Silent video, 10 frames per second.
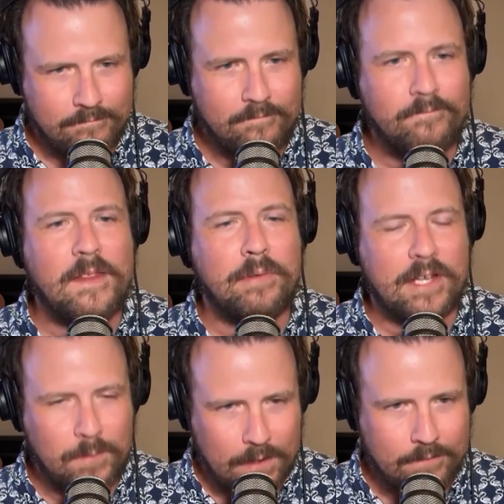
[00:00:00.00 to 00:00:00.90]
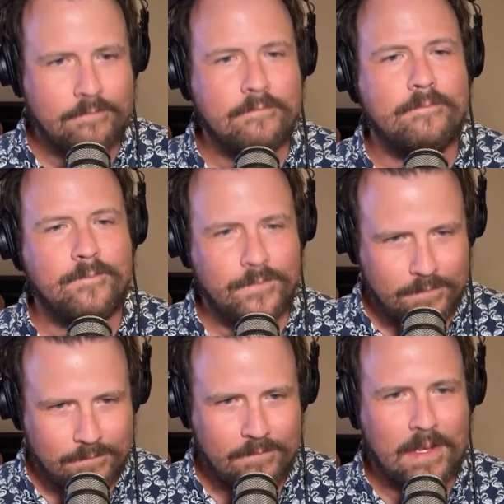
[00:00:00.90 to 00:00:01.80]
they played well.
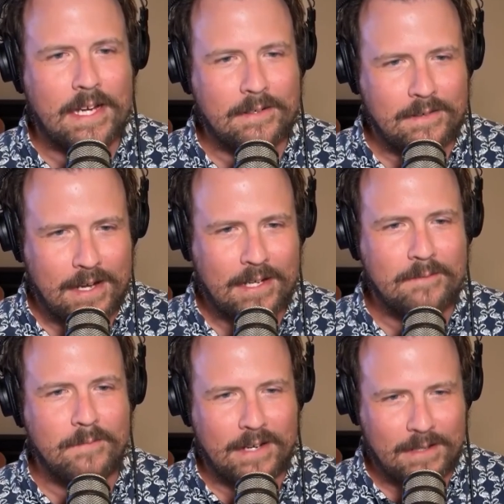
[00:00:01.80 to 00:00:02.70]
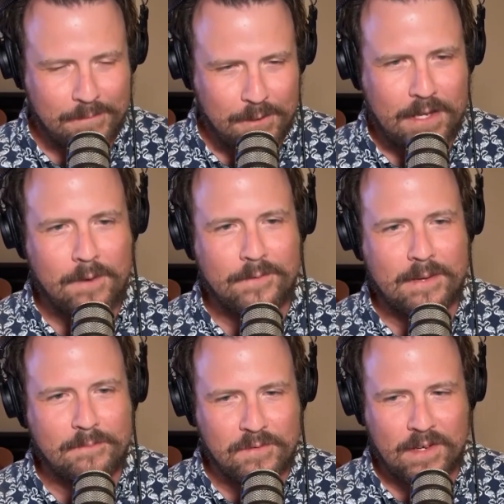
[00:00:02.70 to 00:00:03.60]
I can be okay with that
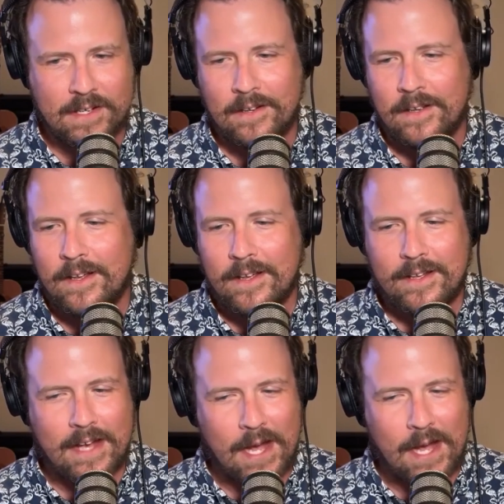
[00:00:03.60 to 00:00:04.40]
and move on. I